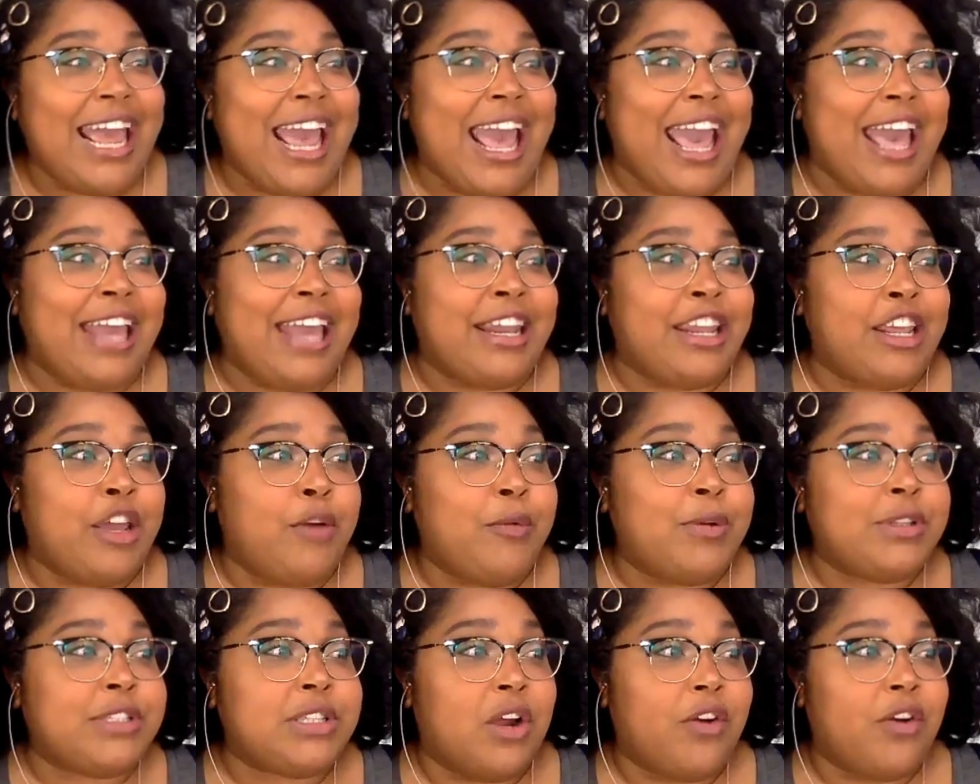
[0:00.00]
And
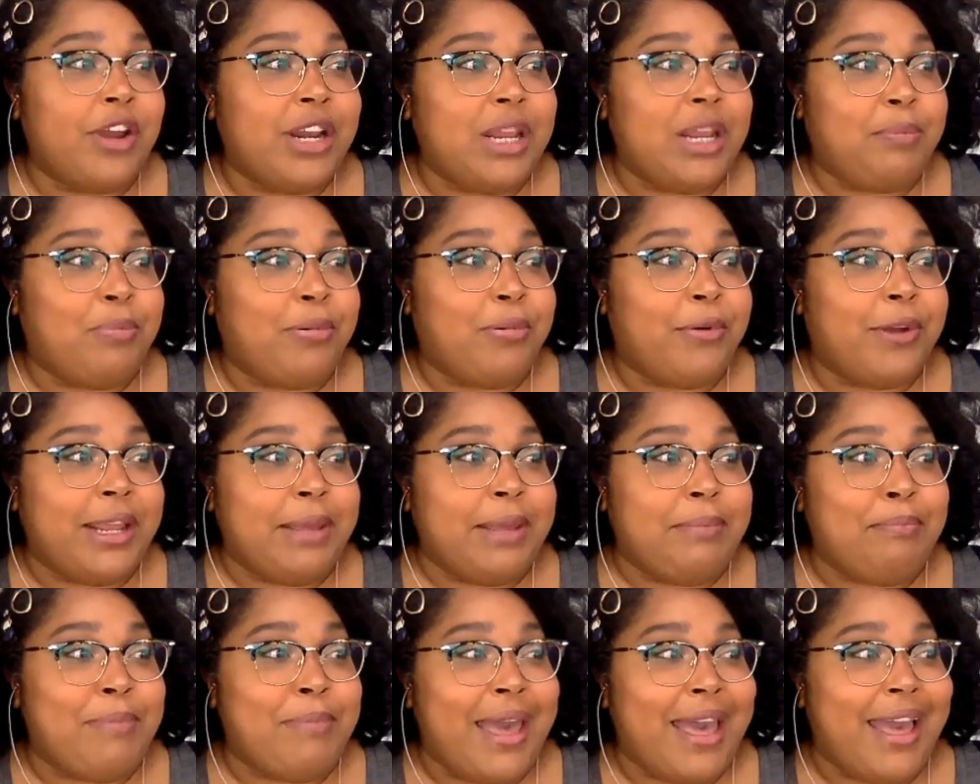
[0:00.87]
it was already
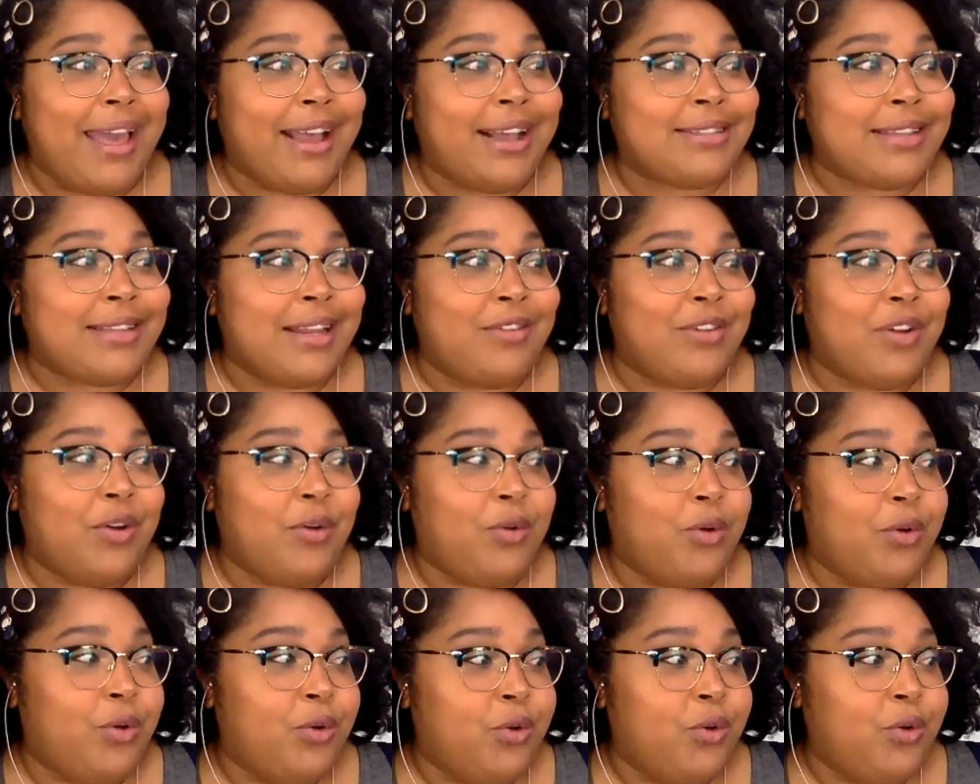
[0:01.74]
pretty meh because I don't
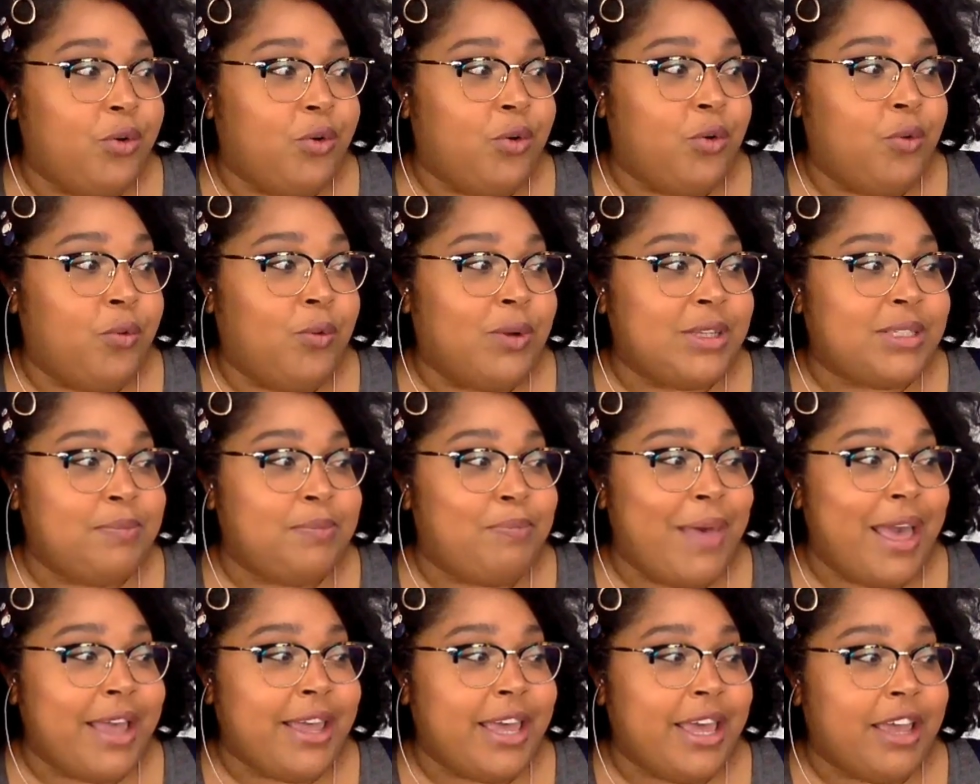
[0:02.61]
know who was
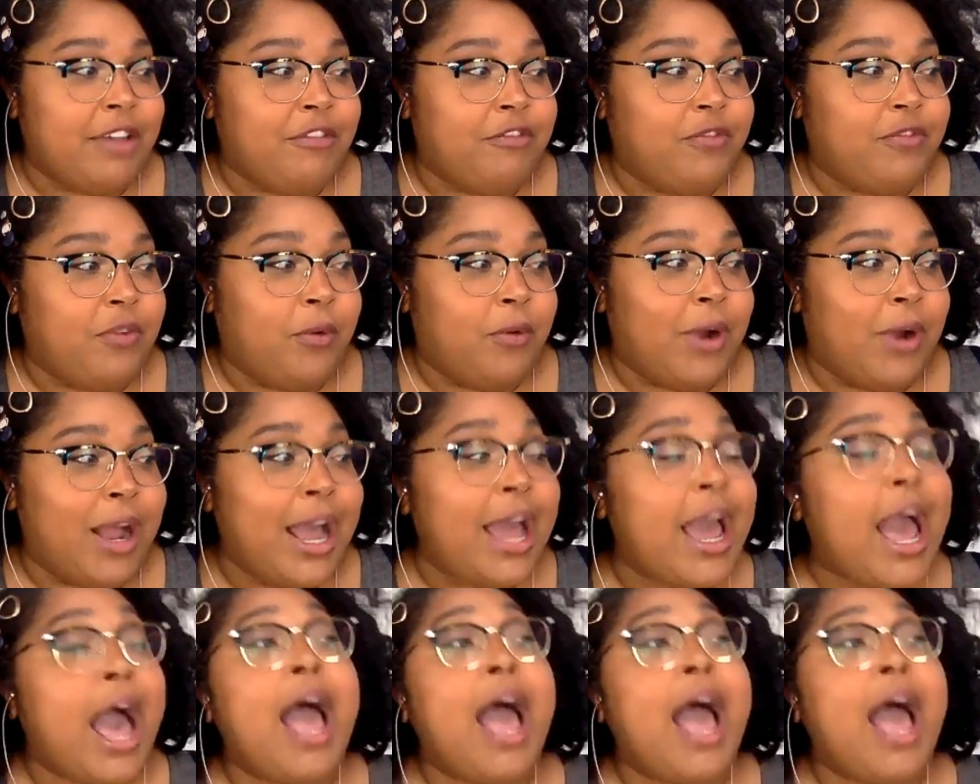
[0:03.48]
begging for.